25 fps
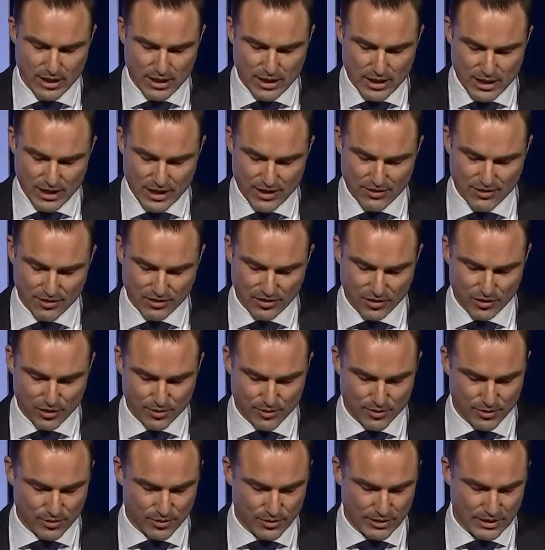in the
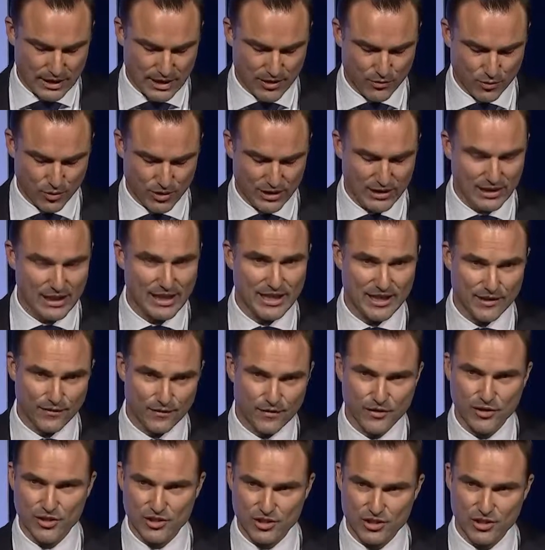terminal and reletting
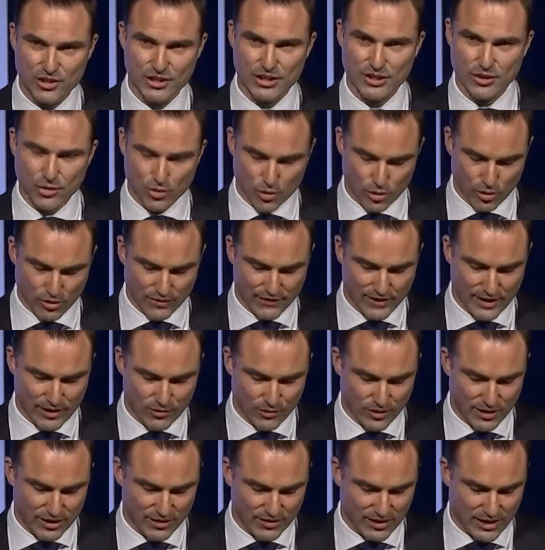virtually all of our
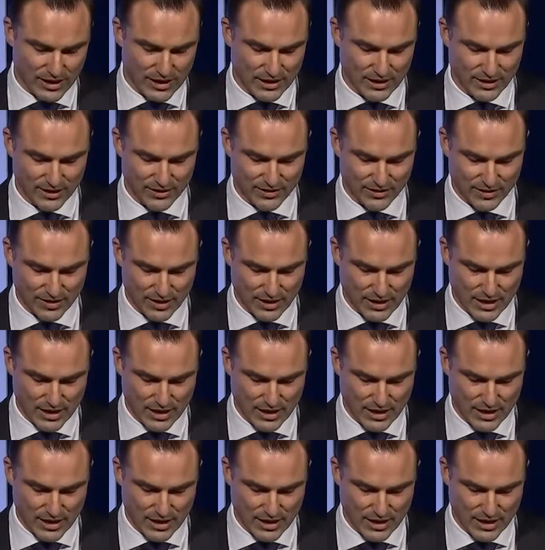retailers.